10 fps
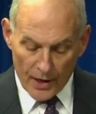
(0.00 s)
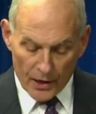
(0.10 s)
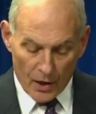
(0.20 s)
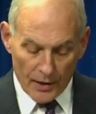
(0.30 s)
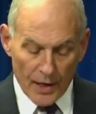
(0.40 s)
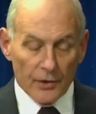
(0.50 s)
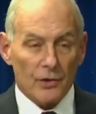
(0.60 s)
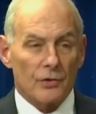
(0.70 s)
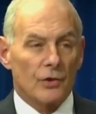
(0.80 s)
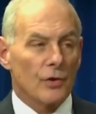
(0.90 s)
take our
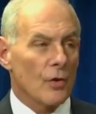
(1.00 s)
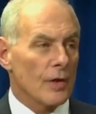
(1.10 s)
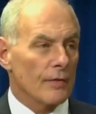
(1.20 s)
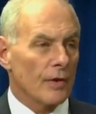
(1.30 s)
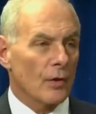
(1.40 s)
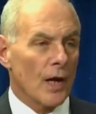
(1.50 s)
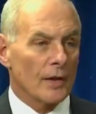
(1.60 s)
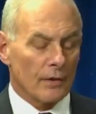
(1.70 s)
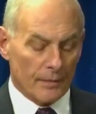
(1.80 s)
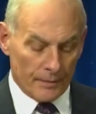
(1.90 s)
nation's security for
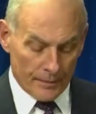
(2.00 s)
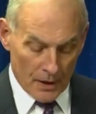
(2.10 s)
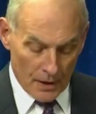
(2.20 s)
granted,